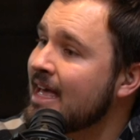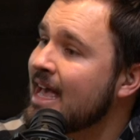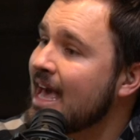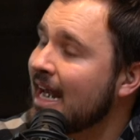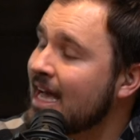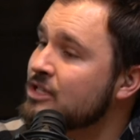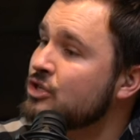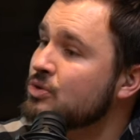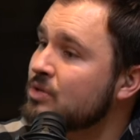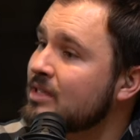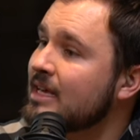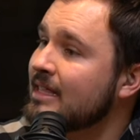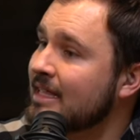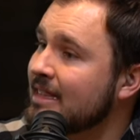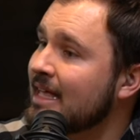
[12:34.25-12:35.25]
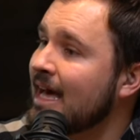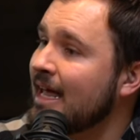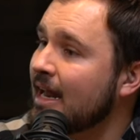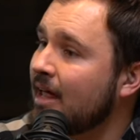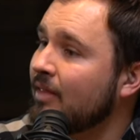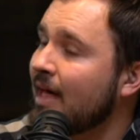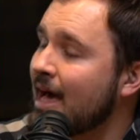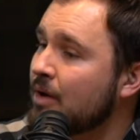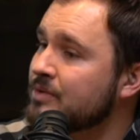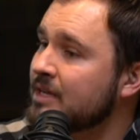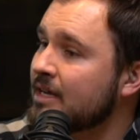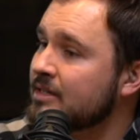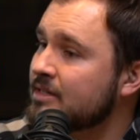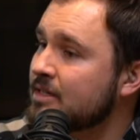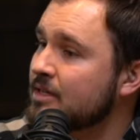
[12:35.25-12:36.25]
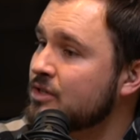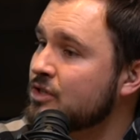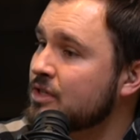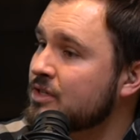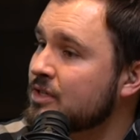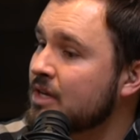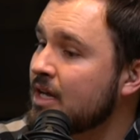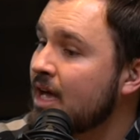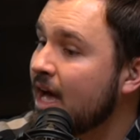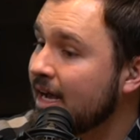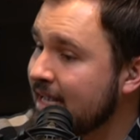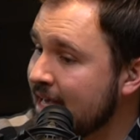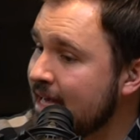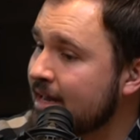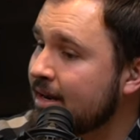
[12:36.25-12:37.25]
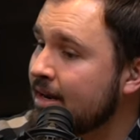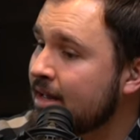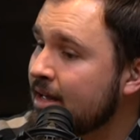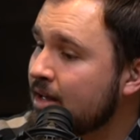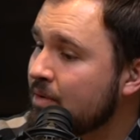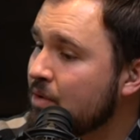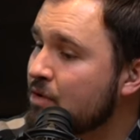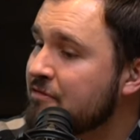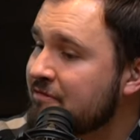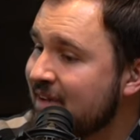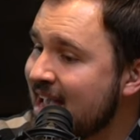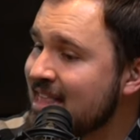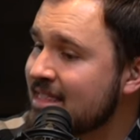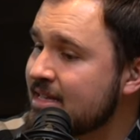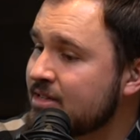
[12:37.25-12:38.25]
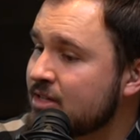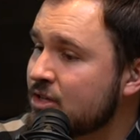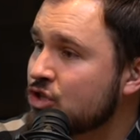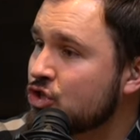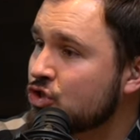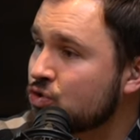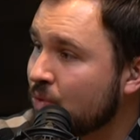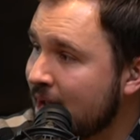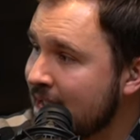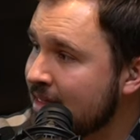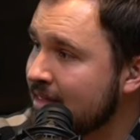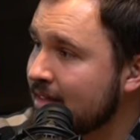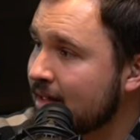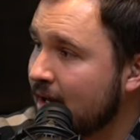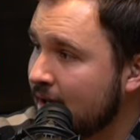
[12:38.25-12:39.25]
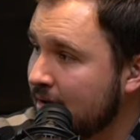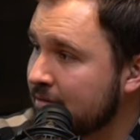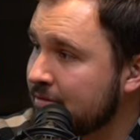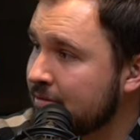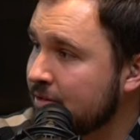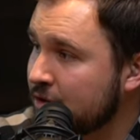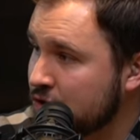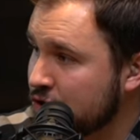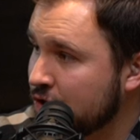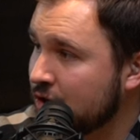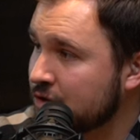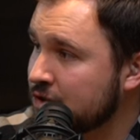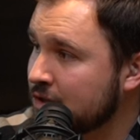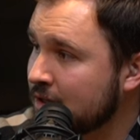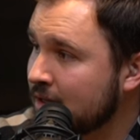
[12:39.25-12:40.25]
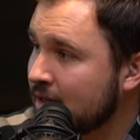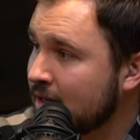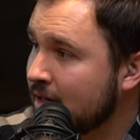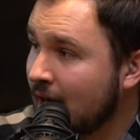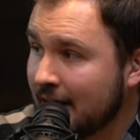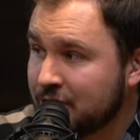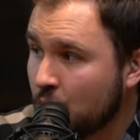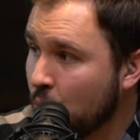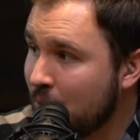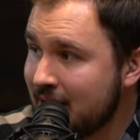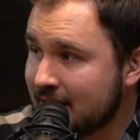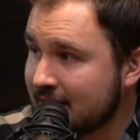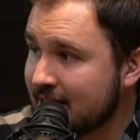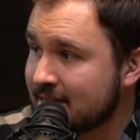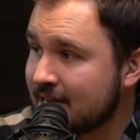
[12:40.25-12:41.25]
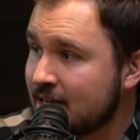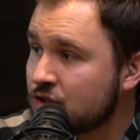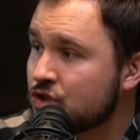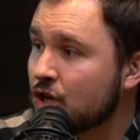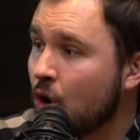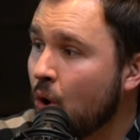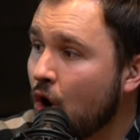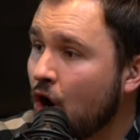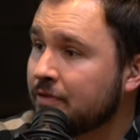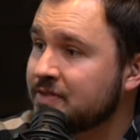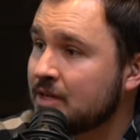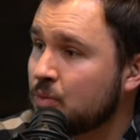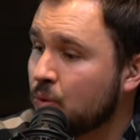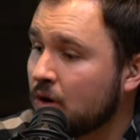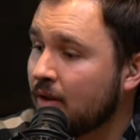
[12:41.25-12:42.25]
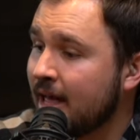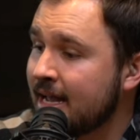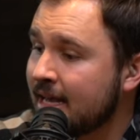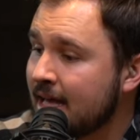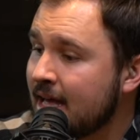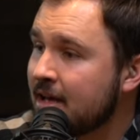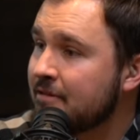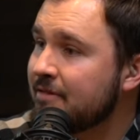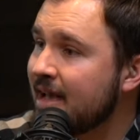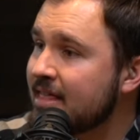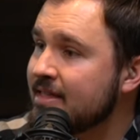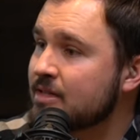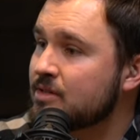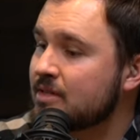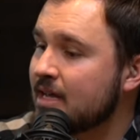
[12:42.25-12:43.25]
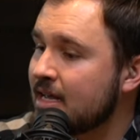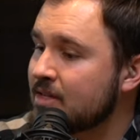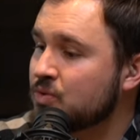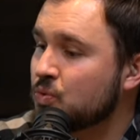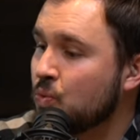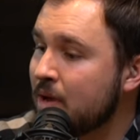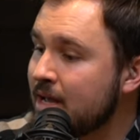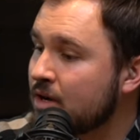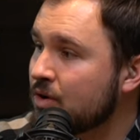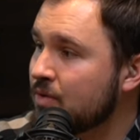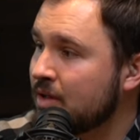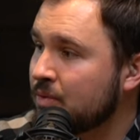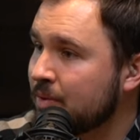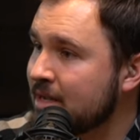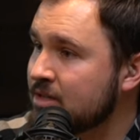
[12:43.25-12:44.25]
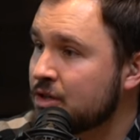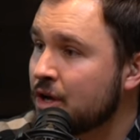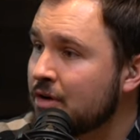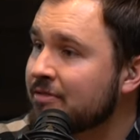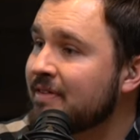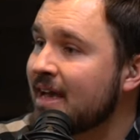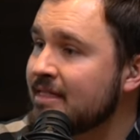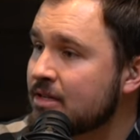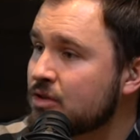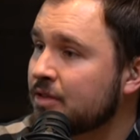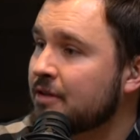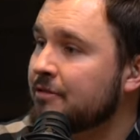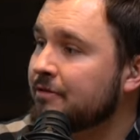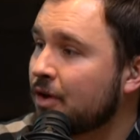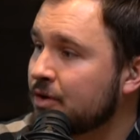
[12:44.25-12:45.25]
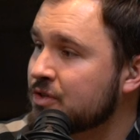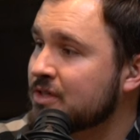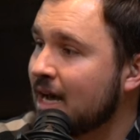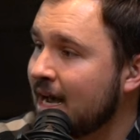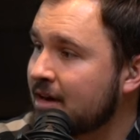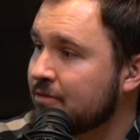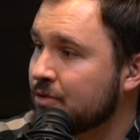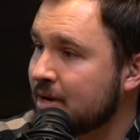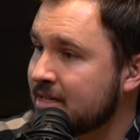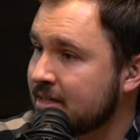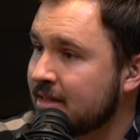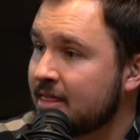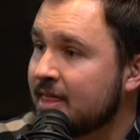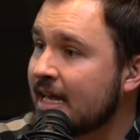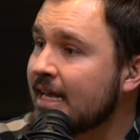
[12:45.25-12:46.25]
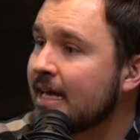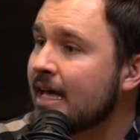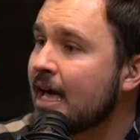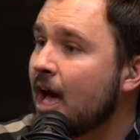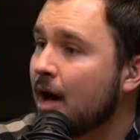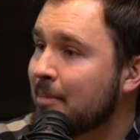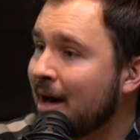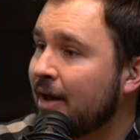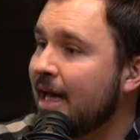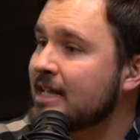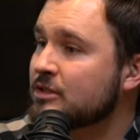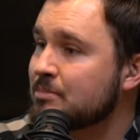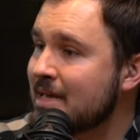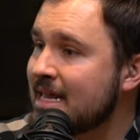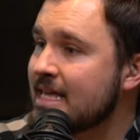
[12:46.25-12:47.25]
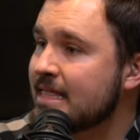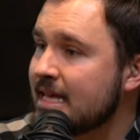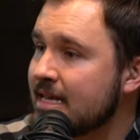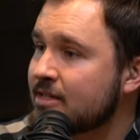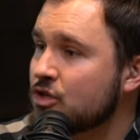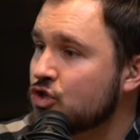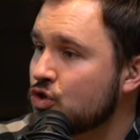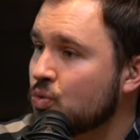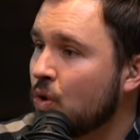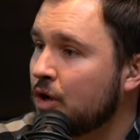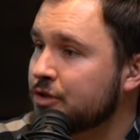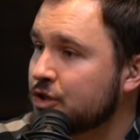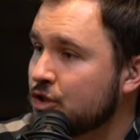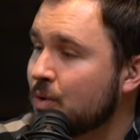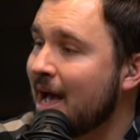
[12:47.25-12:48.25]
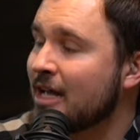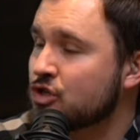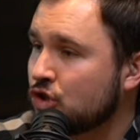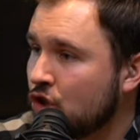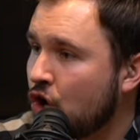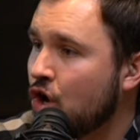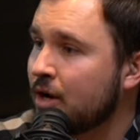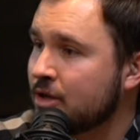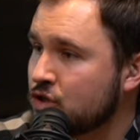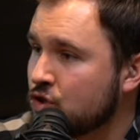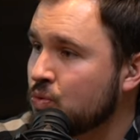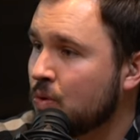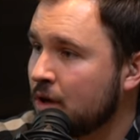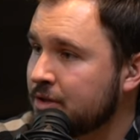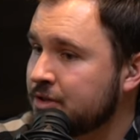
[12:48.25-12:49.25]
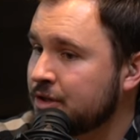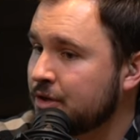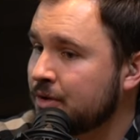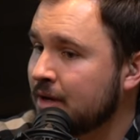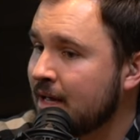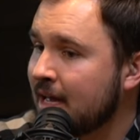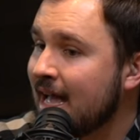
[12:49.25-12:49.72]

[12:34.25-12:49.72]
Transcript: And I do think that that allows us to just, again, faith is the strength of the church not the weakness. And so mm-hmm. often we're like, faith is is weaker than reason. No, faith is on the far side of reason. Think about as many things as you want to, as long as you want to.